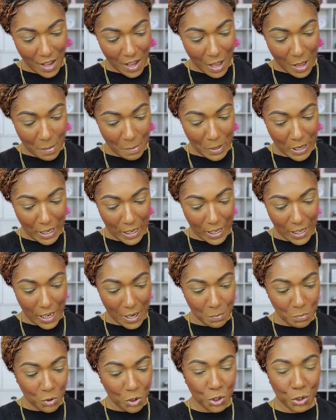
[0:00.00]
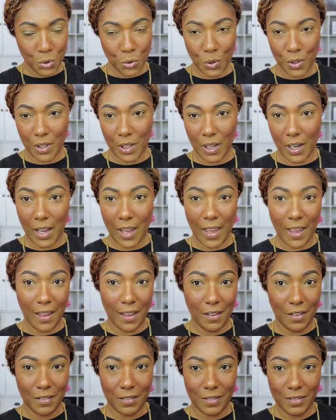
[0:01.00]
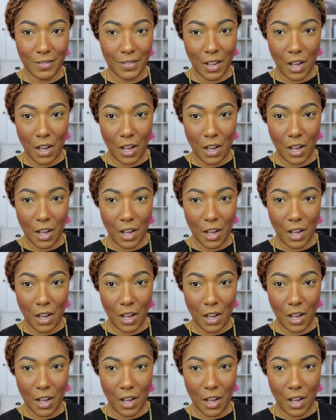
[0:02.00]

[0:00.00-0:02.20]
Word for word: I mean, I'm sure that I have